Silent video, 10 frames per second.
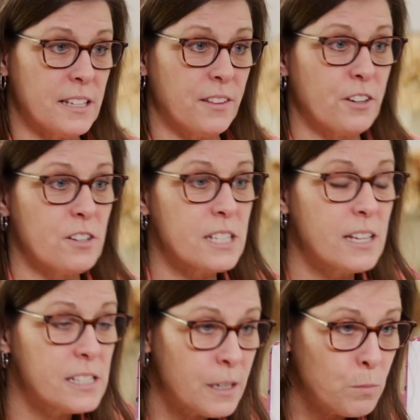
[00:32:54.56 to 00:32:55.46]
that there's
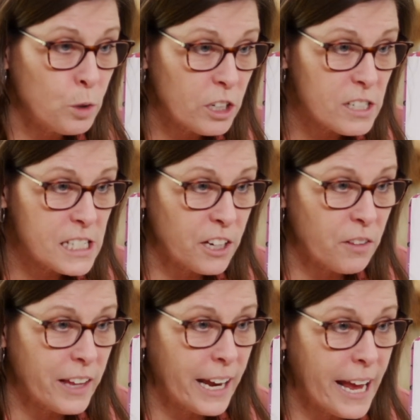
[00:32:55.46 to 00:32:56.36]
some words here
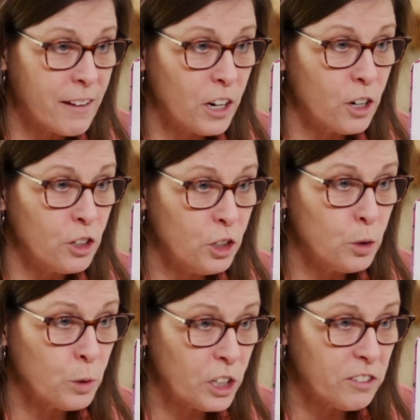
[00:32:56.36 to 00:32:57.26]
that have our new
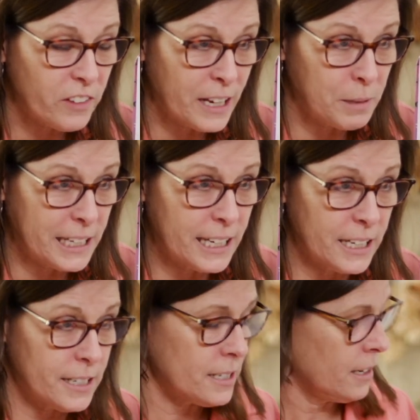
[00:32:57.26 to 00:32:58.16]
word family in
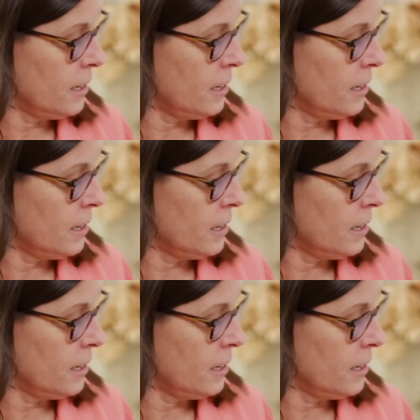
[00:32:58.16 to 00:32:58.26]
it.